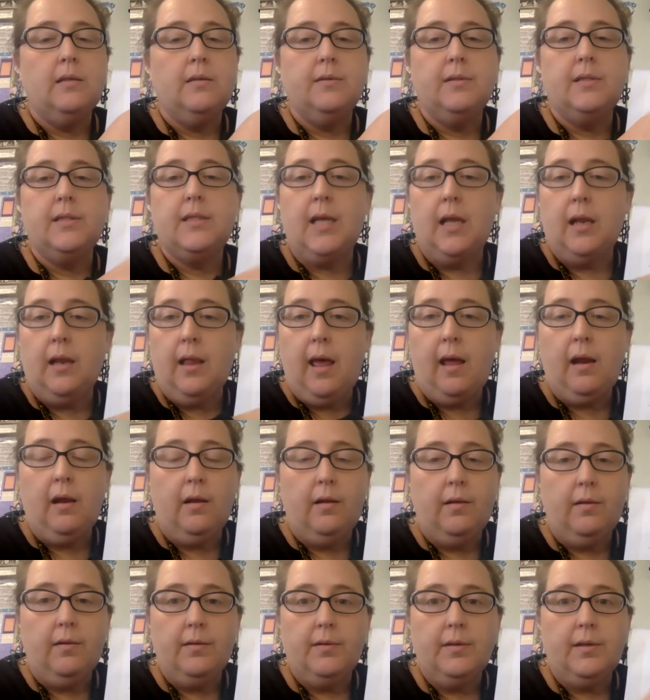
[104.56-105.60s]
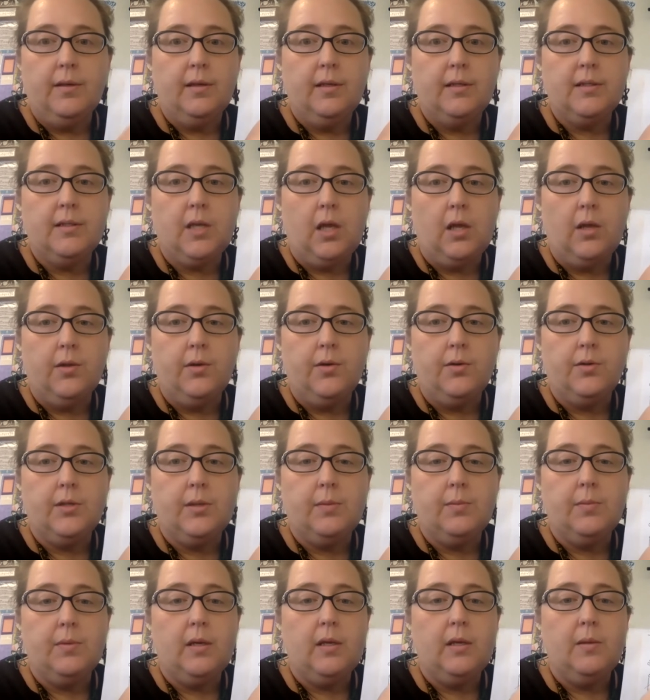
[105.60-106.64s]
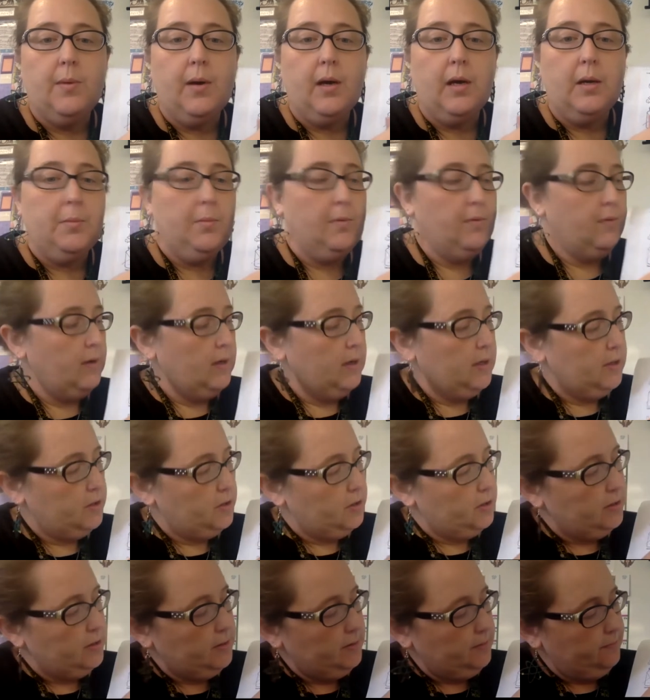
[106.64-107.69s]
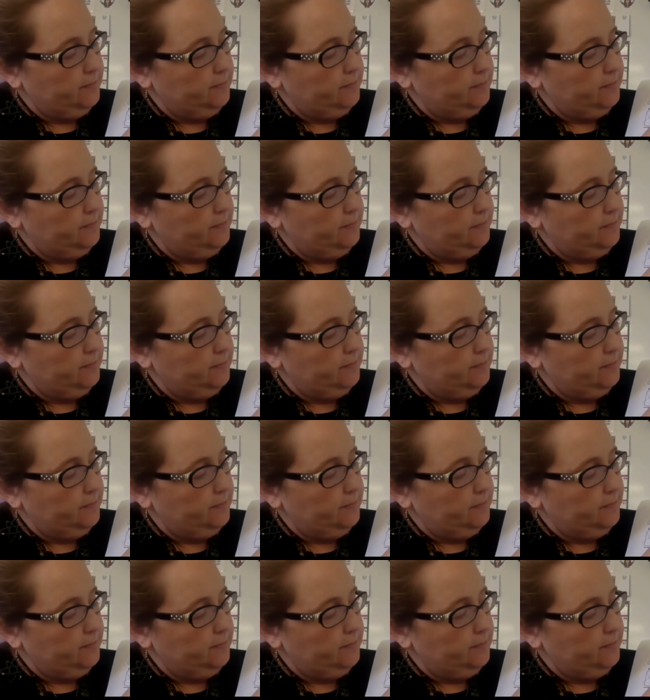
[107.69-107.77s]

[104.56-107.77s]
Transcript: settle out a solid or something in the bottom of the dish.